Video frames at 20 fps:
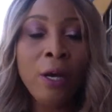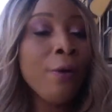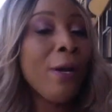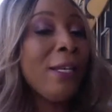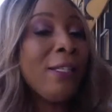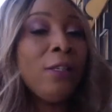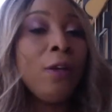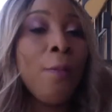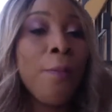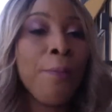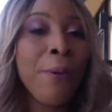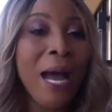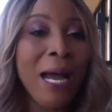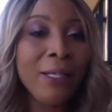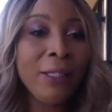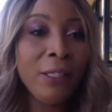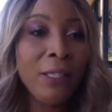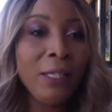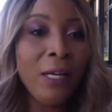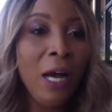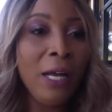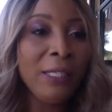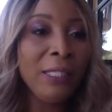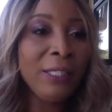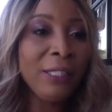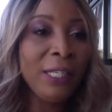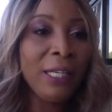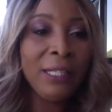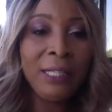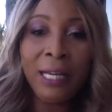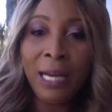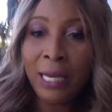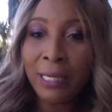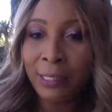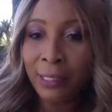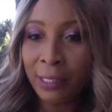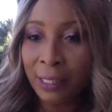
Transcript: All right, so back to collagen, guys,